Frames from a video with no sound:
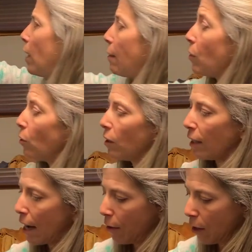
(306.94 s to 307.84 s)
I'm using
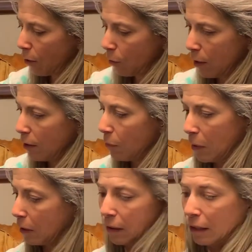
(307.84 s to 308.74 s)
now. The other one has
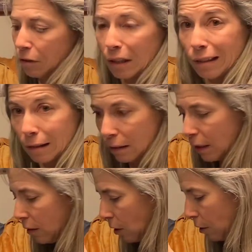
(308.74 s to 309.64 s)
been cleaned
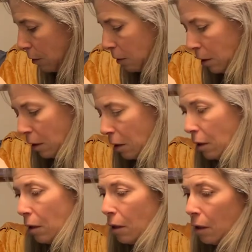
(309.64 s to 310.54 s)
recently, so
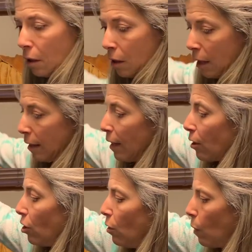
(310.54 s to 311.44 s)
That's
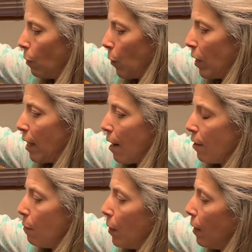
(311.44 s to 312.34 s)
actually the one we went down
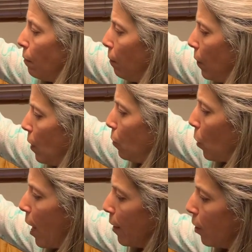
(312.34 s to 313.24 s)
in, but this
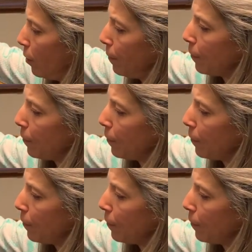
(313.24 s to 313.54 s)
bridle,